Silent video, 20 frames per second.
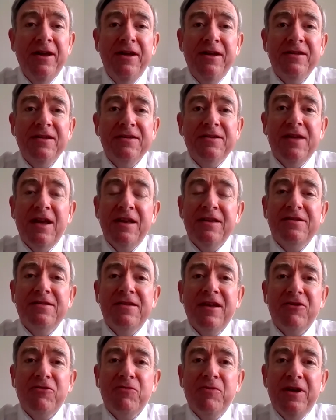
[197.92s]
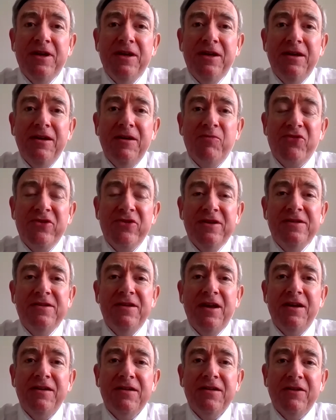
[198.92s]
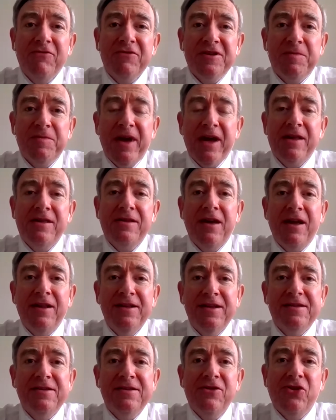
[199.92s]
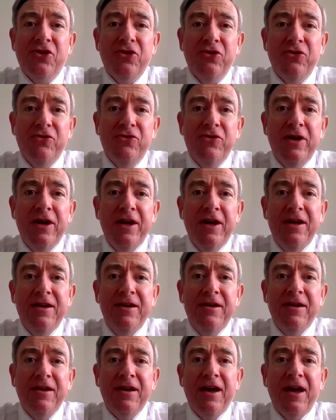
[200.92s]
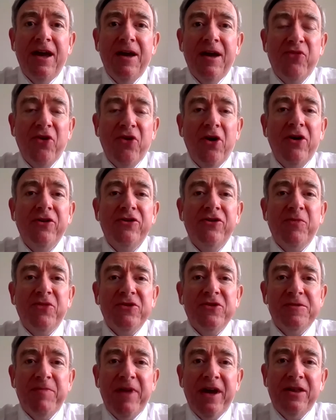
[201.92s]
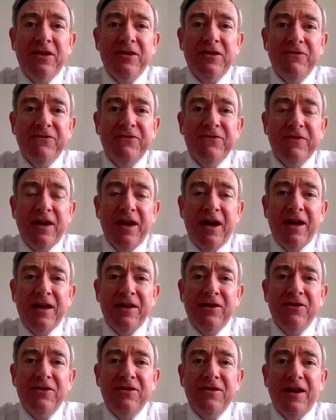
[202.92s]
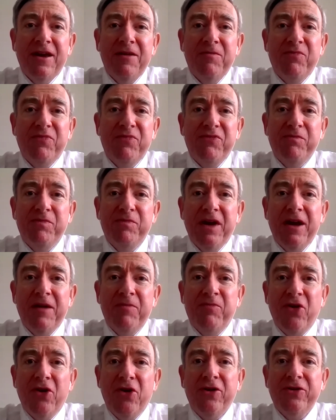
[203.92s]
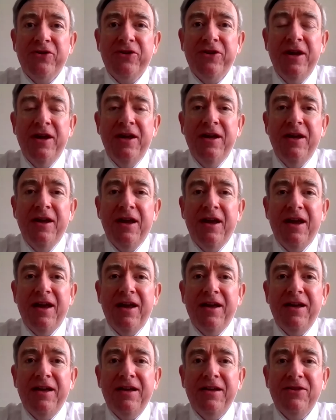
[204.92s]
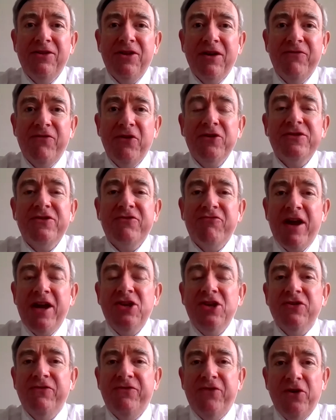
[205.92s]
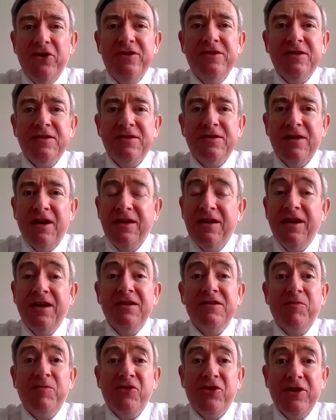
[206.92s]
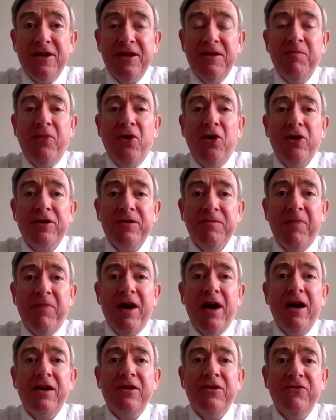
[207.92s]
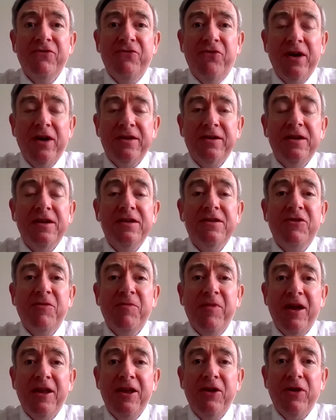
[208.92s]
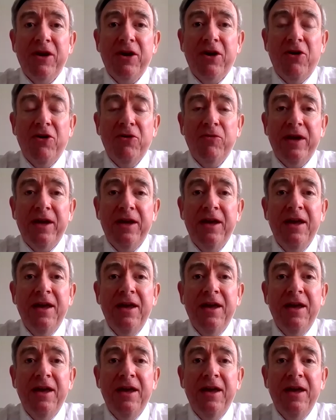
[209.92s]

The sense that we appreciate and respect and listen to a broad perspective and a broad, diverse range of voices, I think is a particularly important part of what it is to be NUI Galway